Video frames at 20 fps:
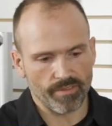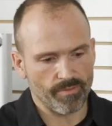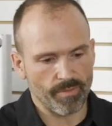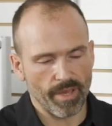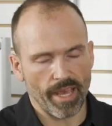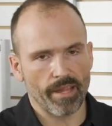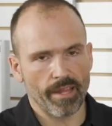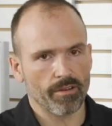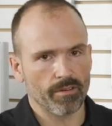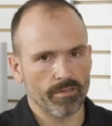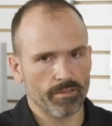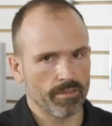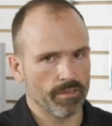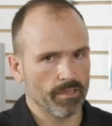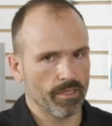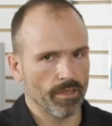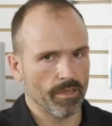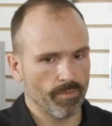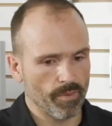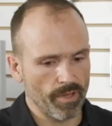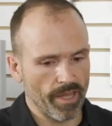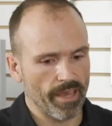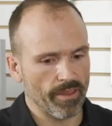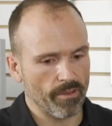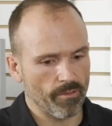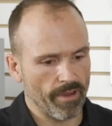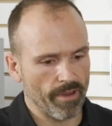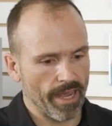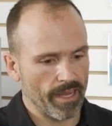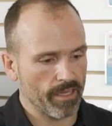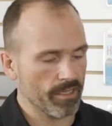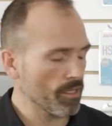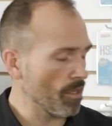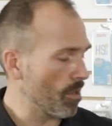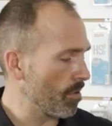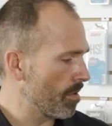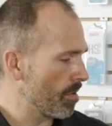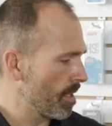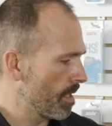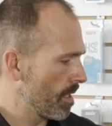manner to apply the wax.
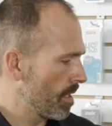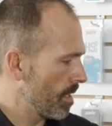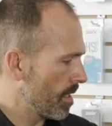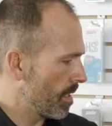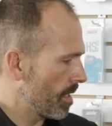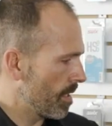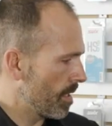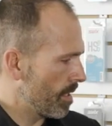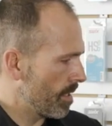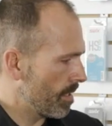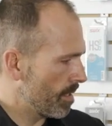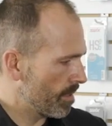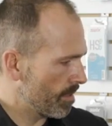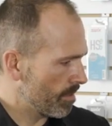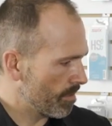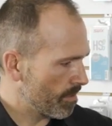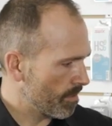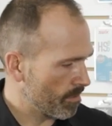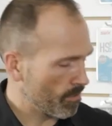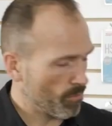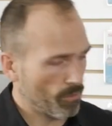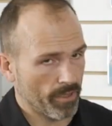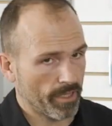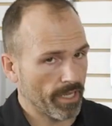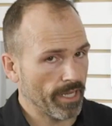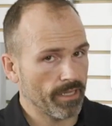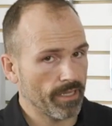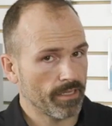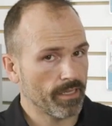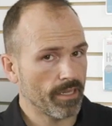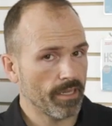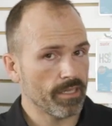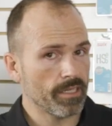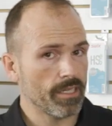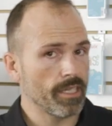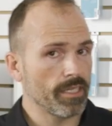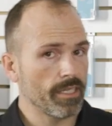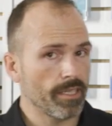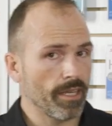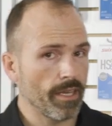So we'll get into this
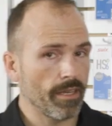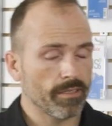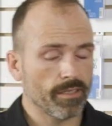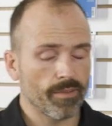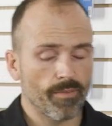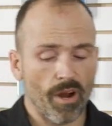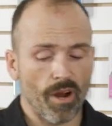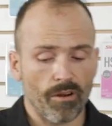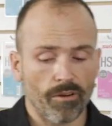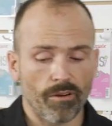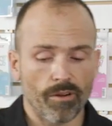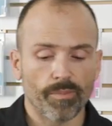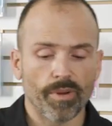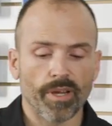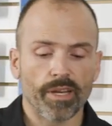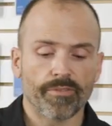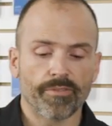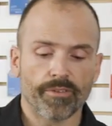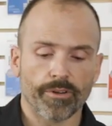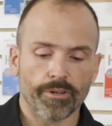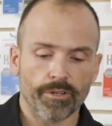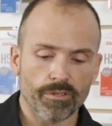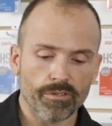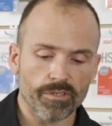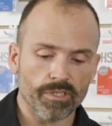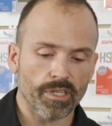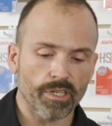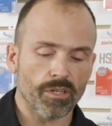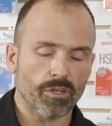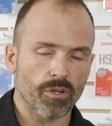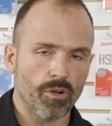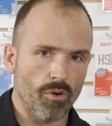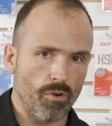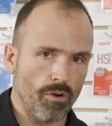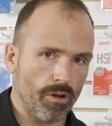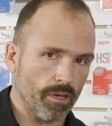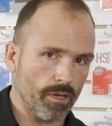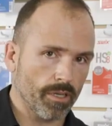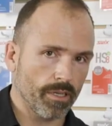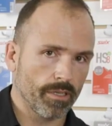detail tomorrow. But if you're using a
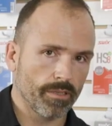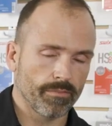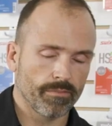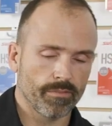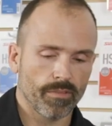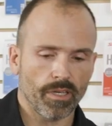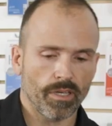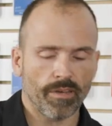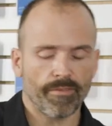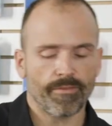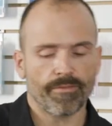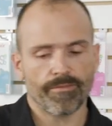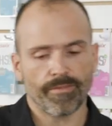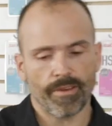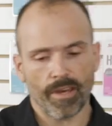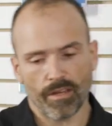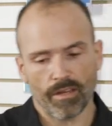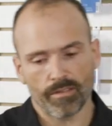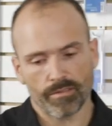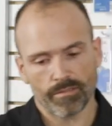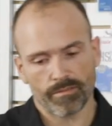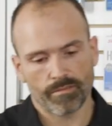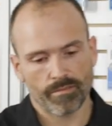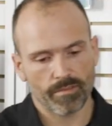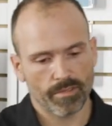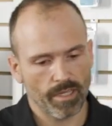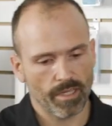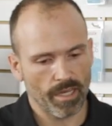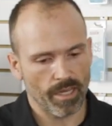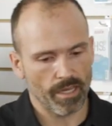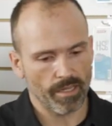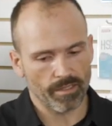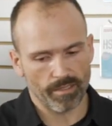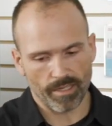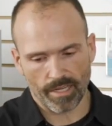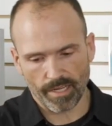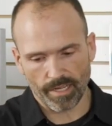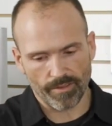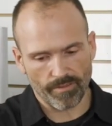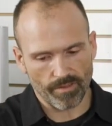cork, a felt,
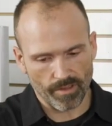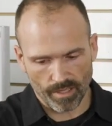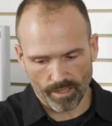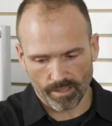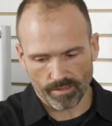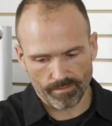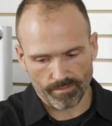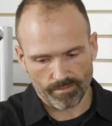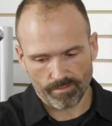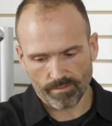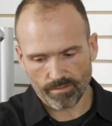any of the